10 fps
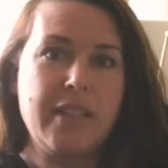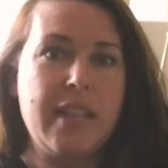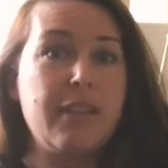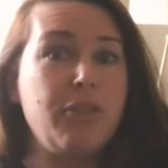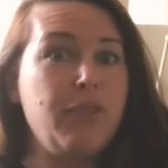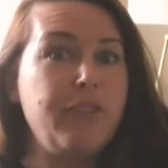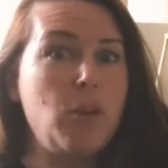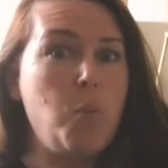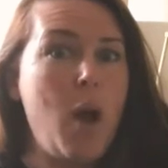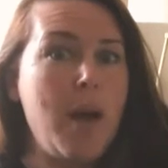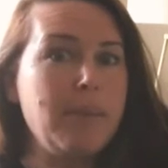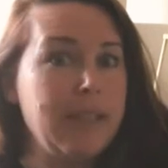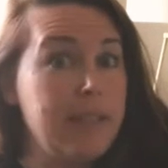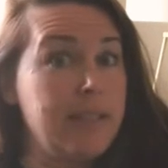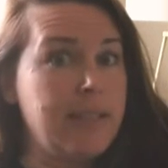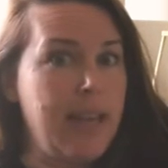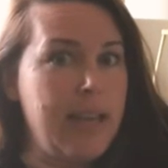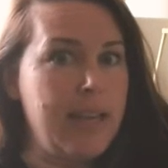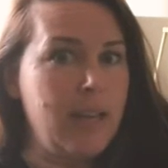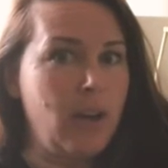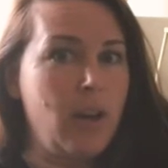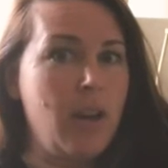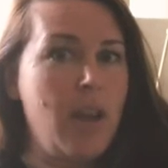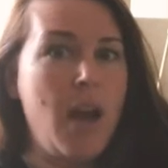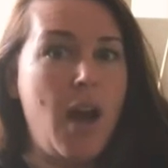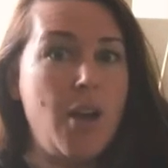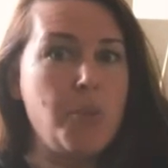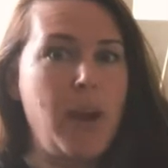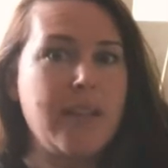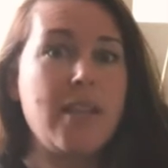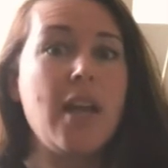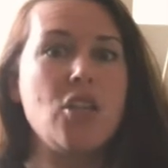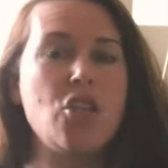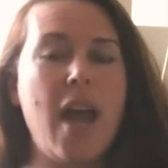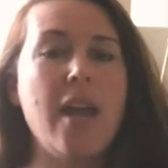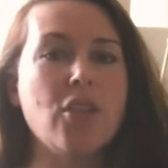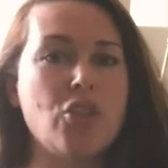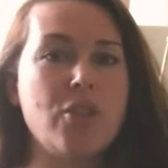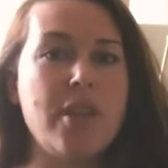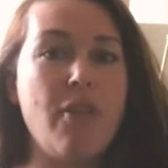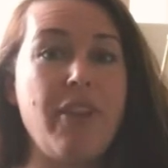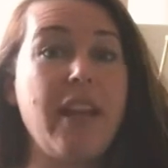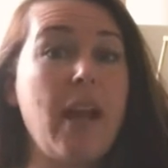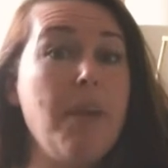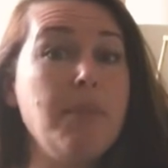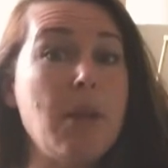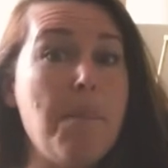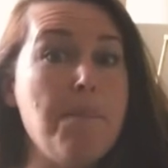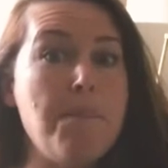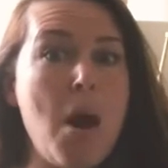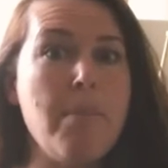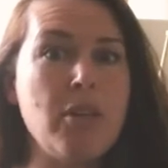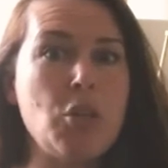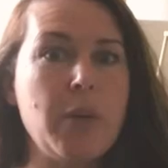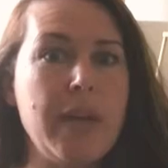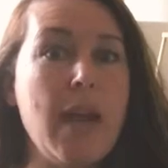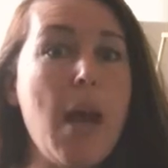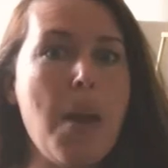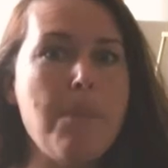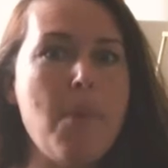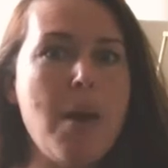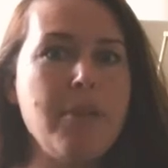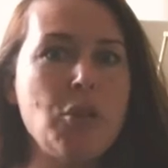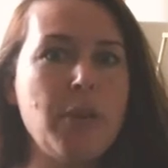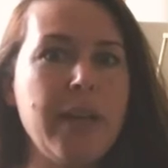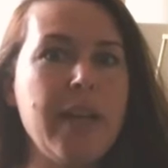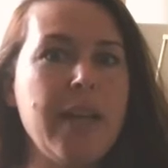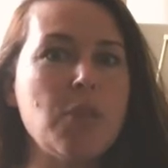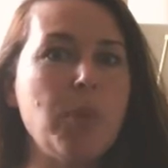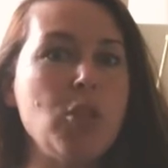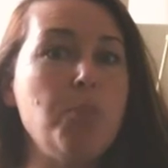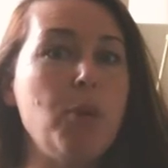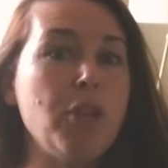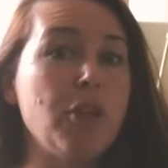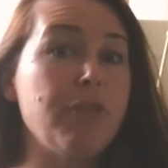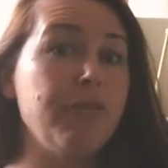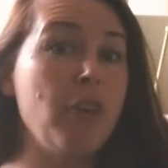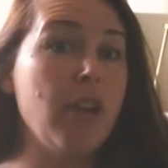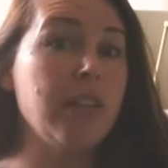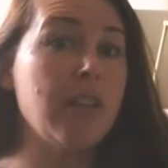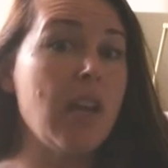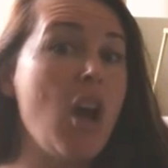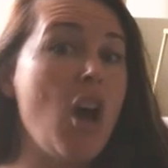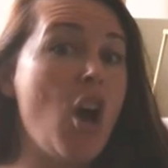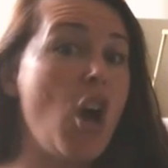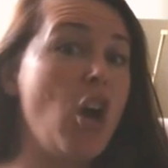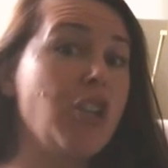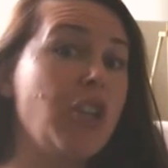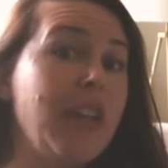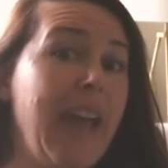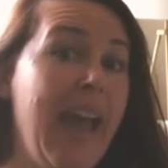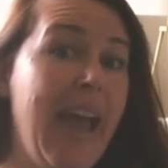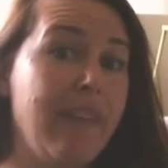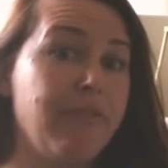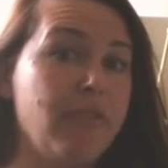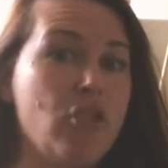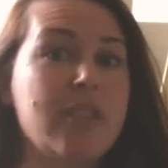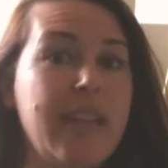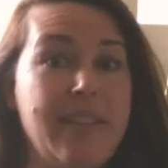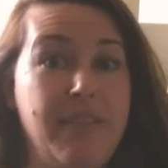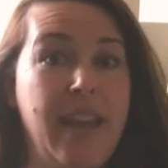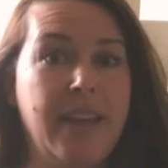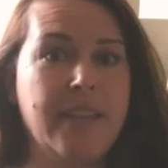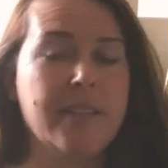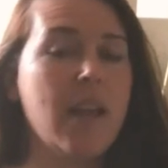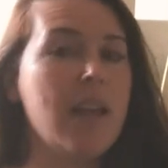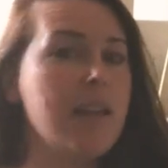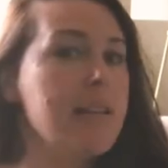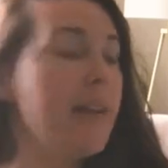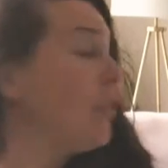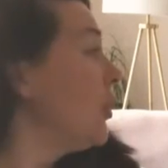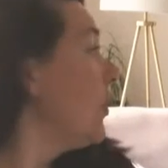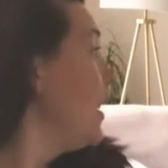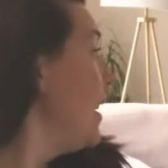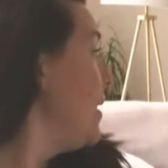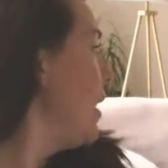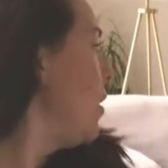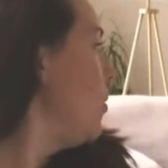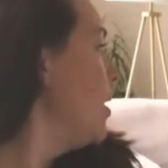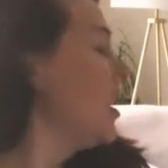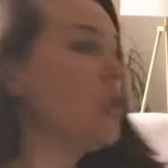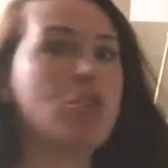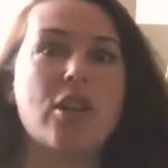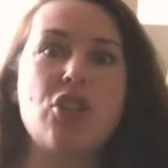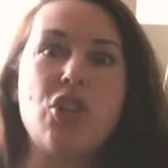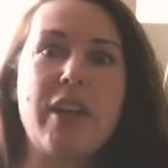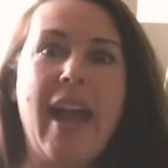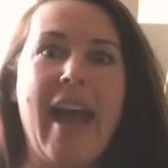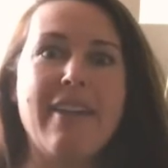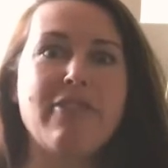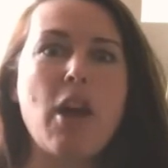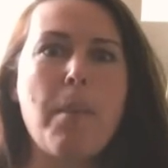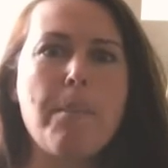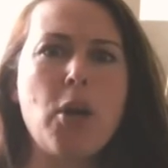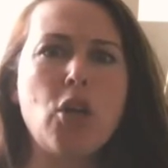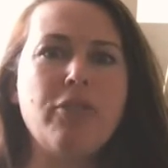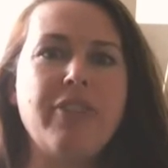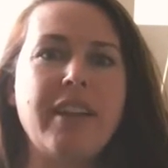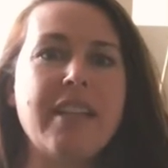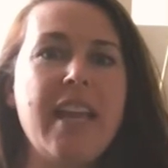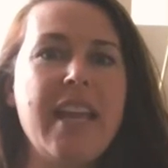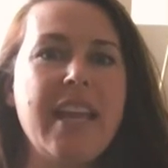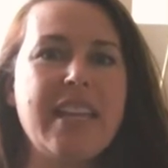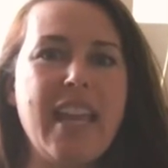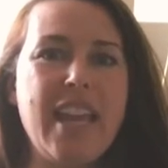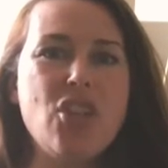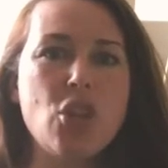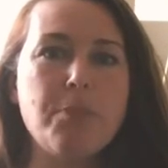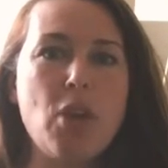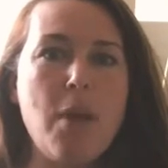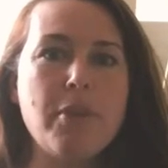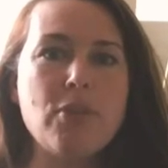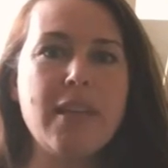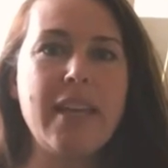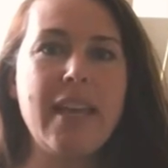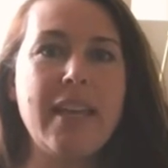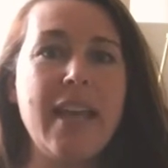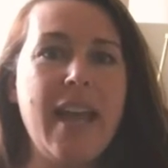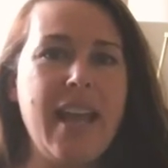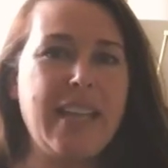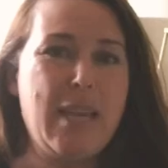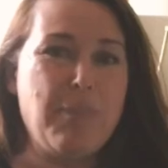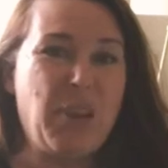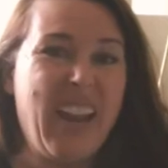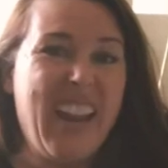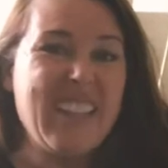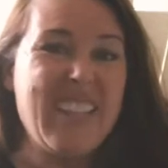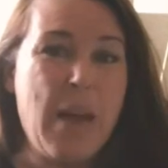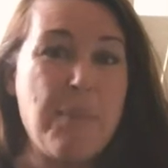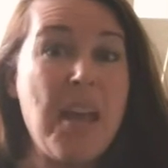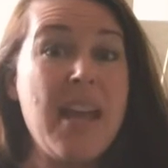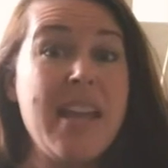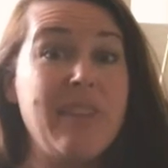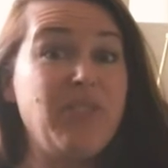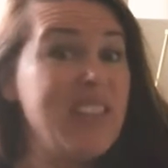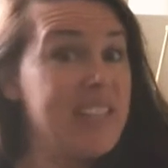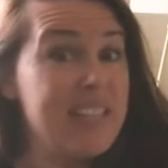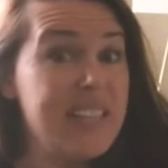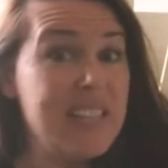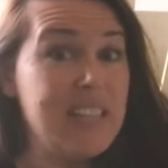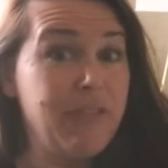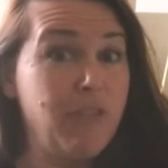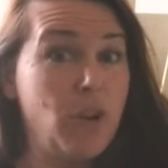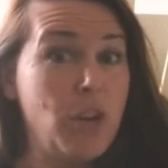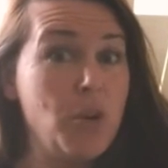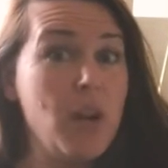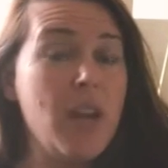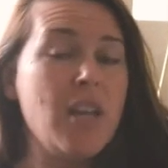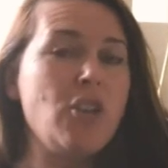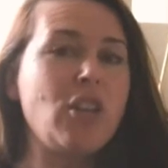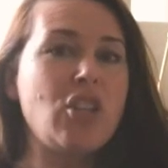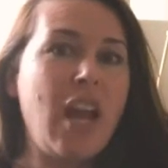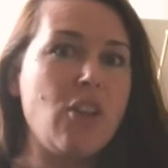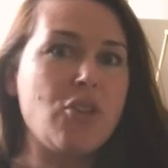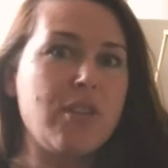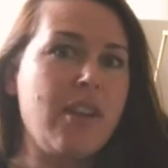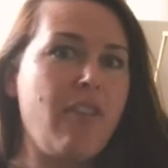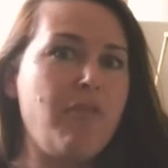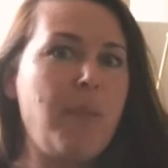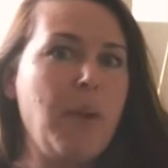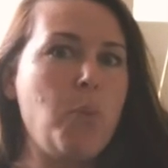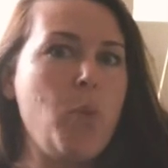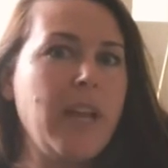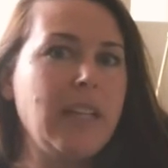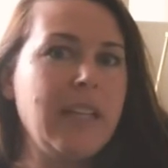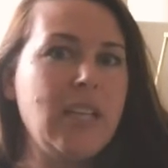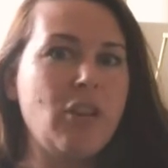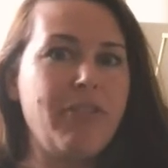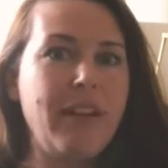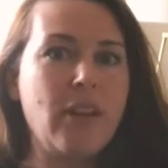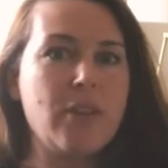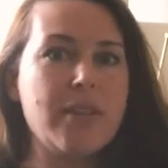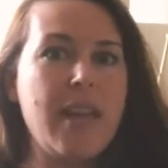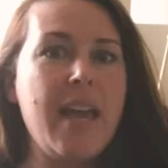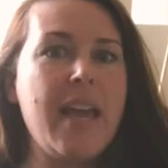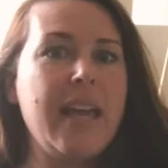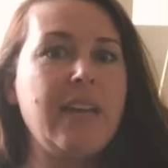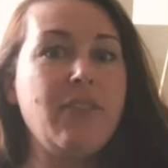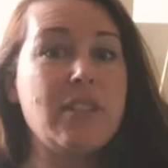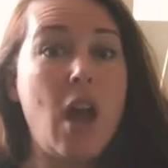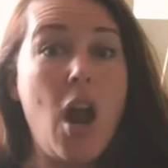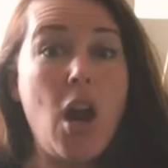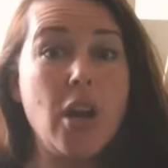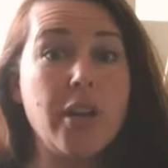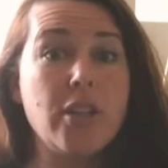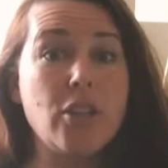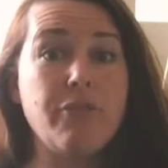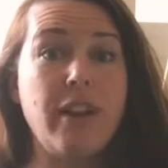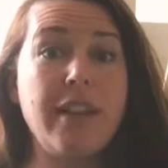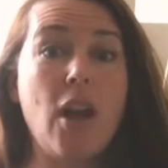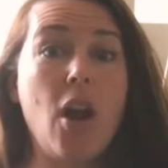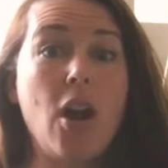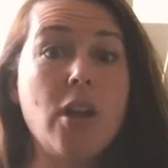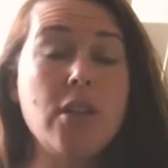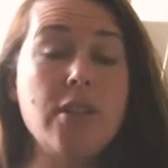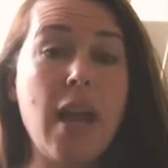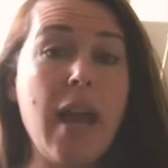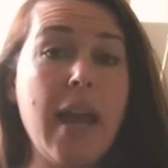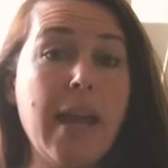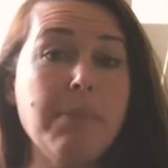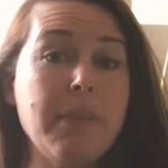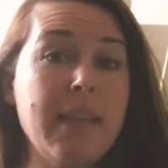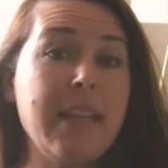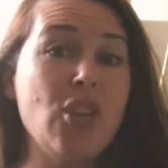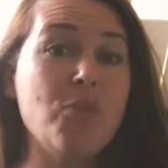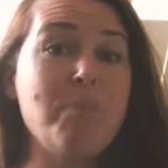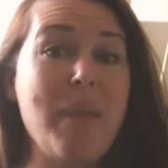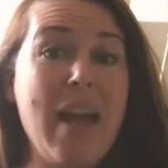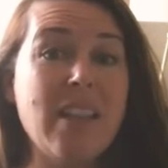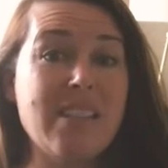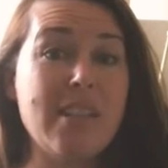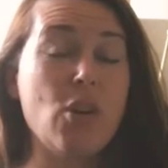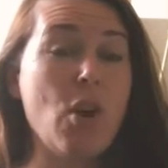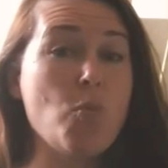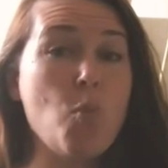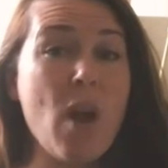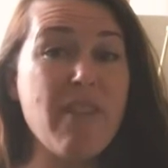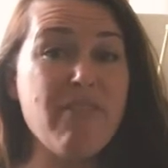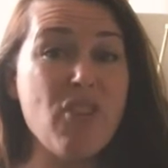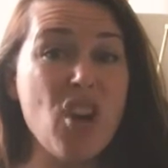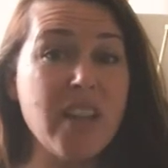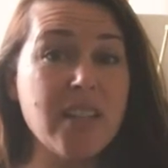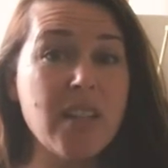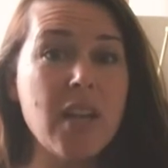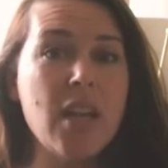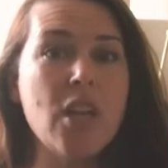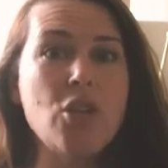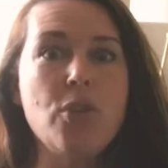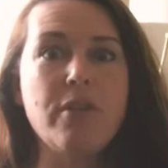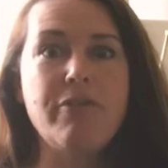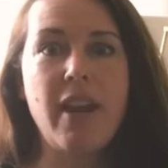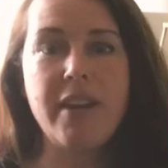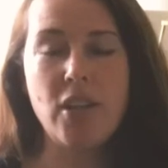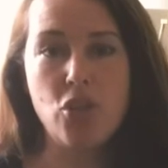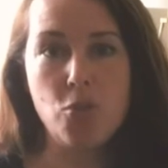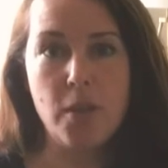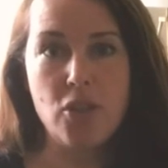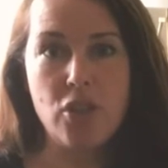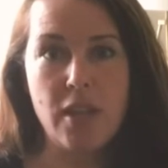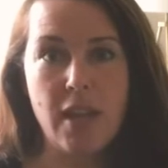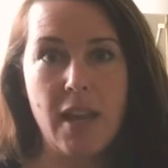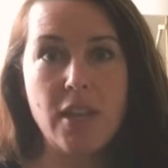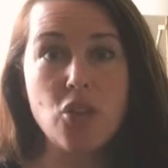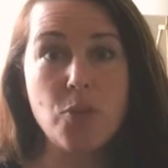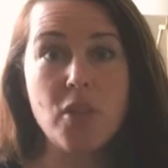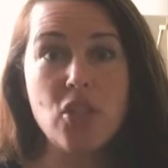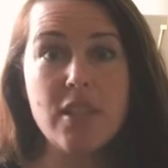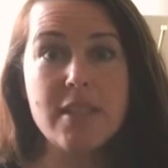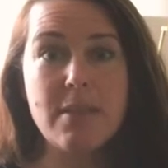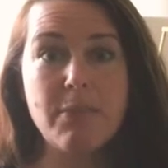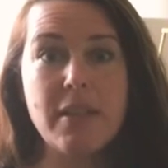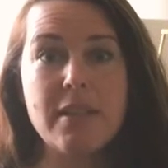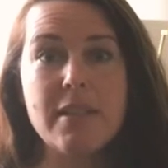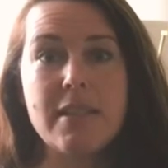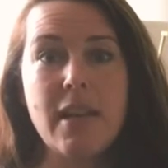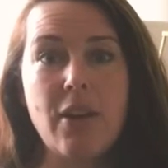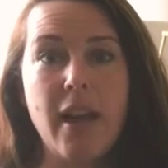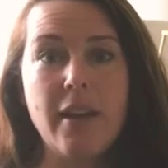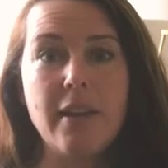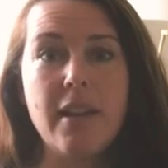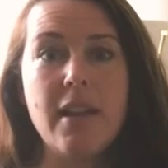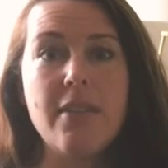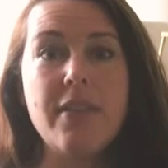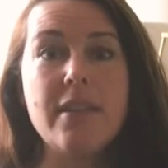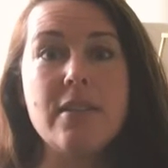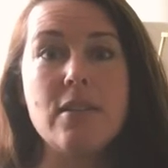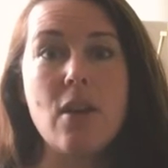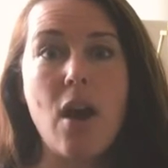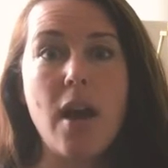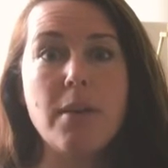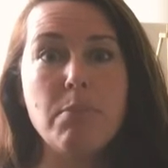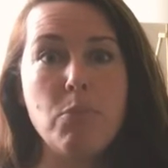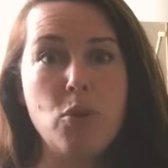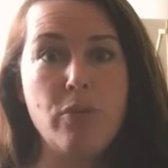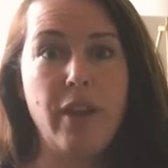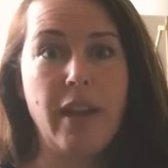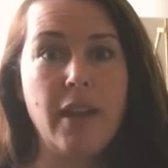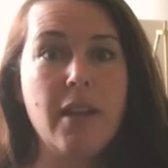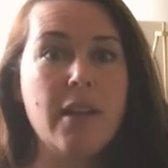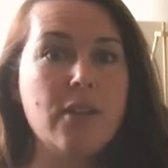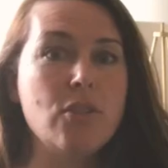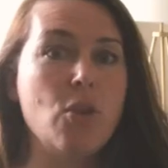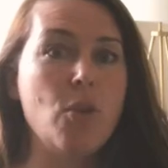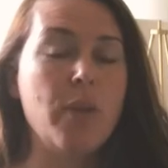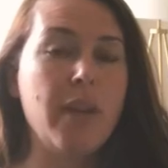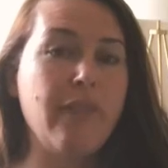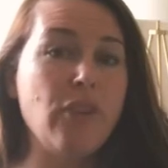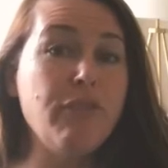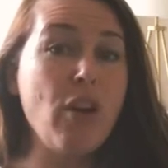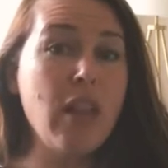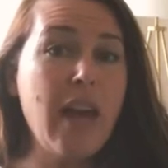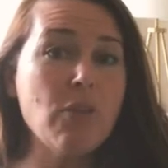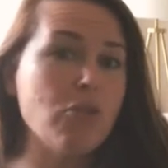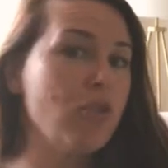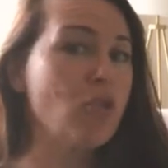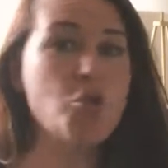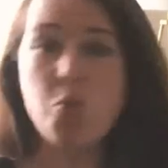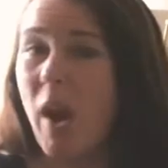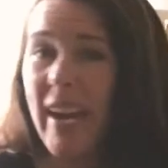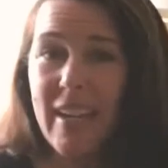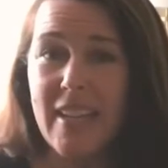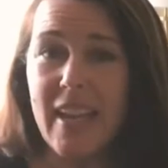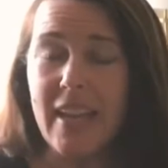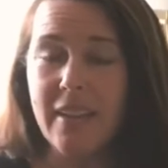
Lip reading: then if you feel wobbly, stay here. Otherwise, challenge yourself and come to Mama Tree. Mama Tree is when you put your foot on your calf, just like Van is. Never your knee though, just your calf. Perfect. Engage your abdominals again and keep your hands up. If this is easy for you, you can challenge yourself by wiggling your fingers. And if it's hard, you're finding a hard time getting your balance here on one foot, you can find a drishti. And a drishti is something to stare at that is not moving. So if you fall out, just try it again.